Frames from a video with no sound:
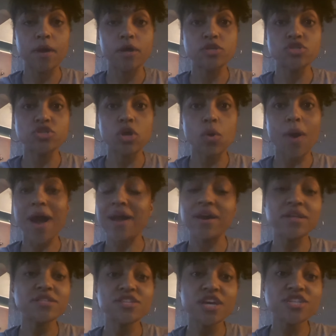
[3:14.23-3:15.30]
So I
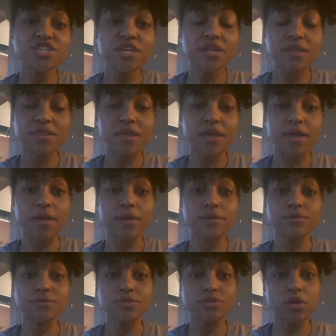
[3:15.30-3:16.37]
couldn't touch anything.
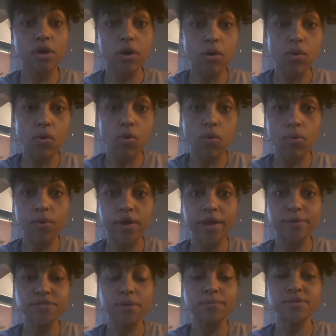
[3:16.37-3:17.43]
So it
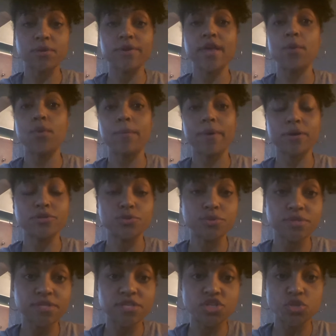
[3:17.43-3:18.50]
was almost okay, what am I going to do
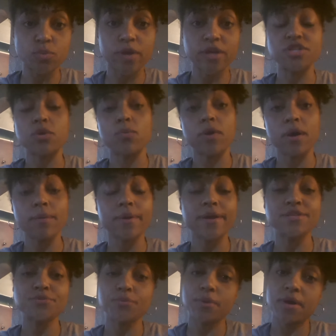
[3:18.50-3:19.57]
in this situation? Well,
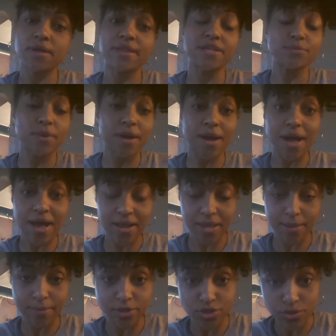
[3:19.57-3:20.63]
guess what? That's why God
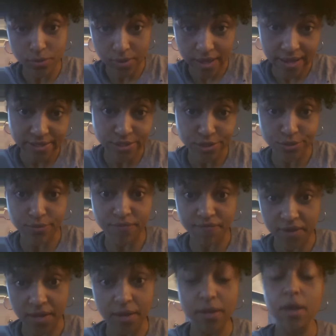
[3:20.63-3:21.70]
gave me 2 legs and 2
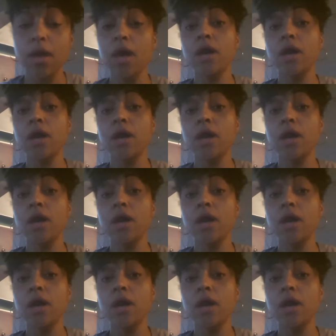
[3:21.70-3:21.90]
feet.